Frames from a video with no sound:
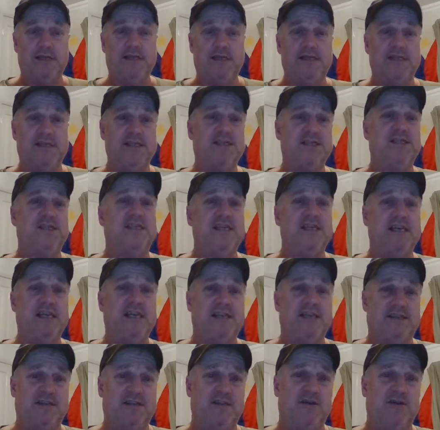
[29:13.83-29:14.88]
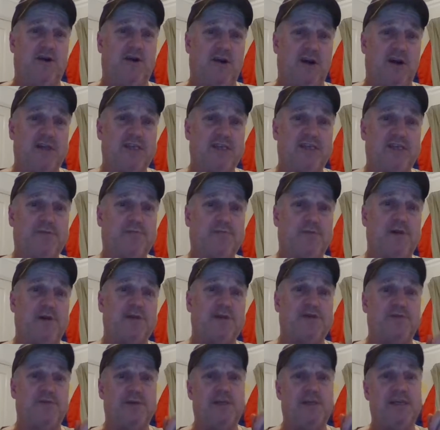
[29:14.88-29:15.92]
disconnect the lights.
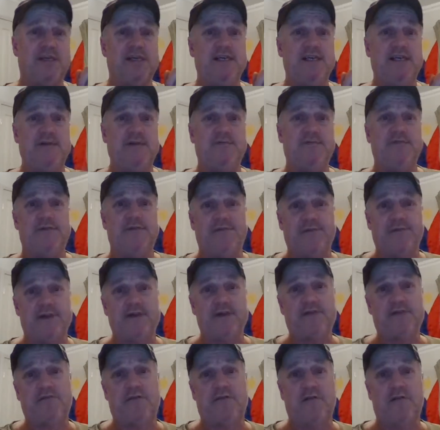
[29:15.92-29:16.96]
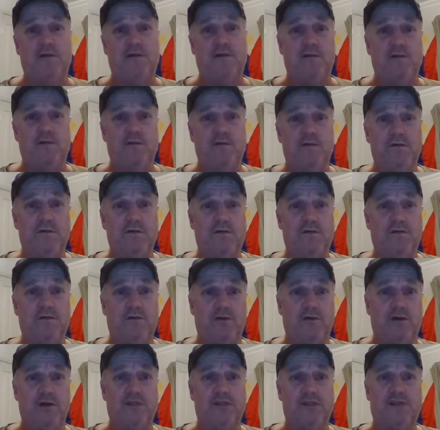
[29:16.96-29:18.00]
Plus, we need him to fix the
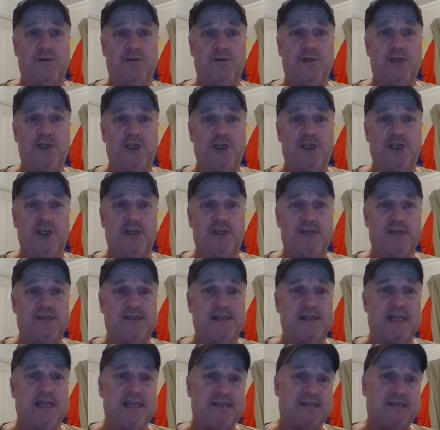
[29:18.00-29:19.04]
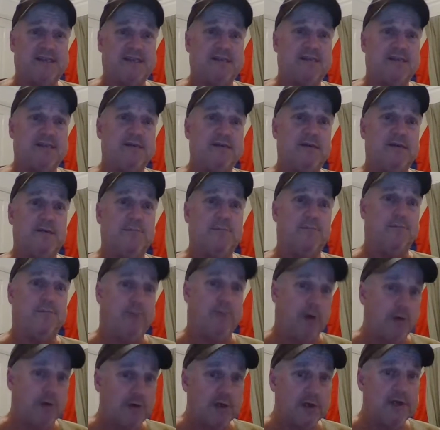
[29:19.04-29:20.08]
light switch because that's
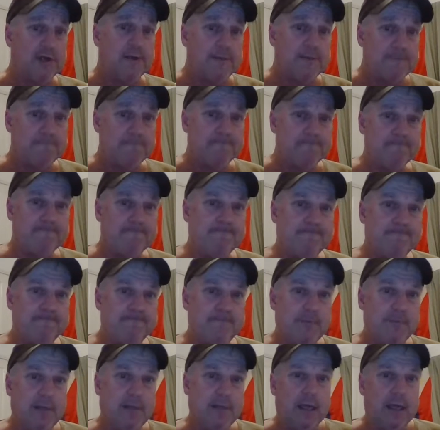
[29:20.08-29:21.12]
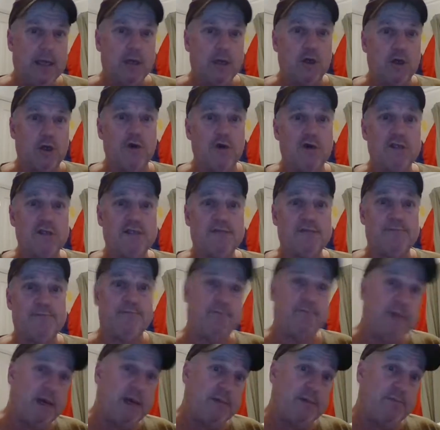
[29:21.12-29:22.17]
broken. Because
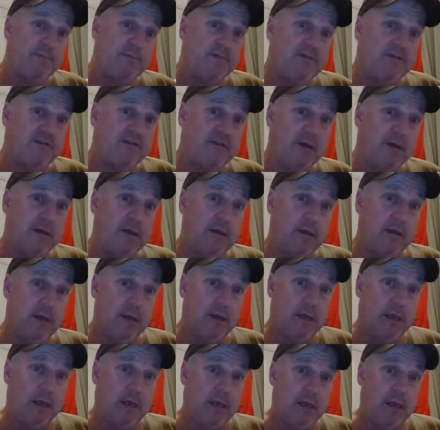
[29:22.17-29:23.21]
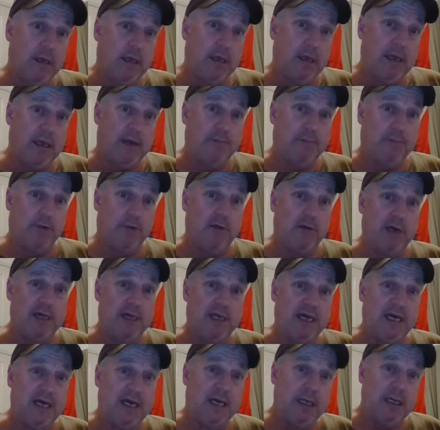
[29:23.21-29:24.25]
Mum's
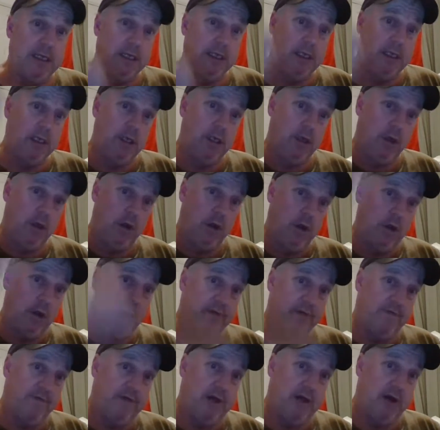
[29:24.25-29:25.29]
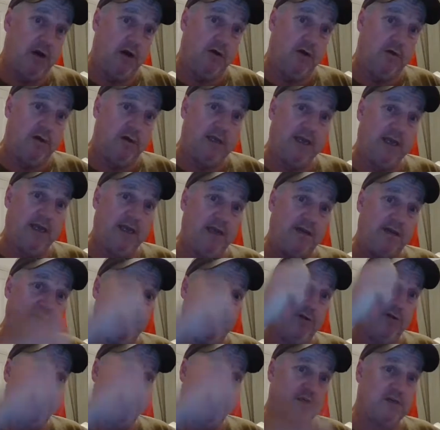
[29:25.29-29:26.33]
umbrella fell
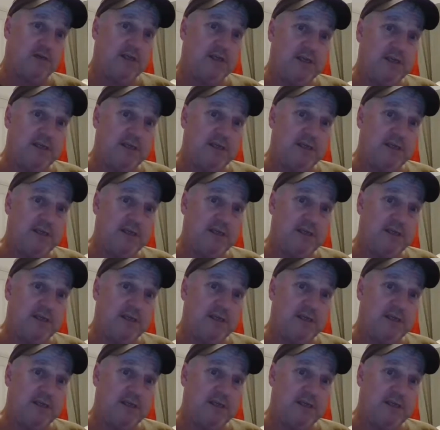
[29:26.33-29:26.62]
and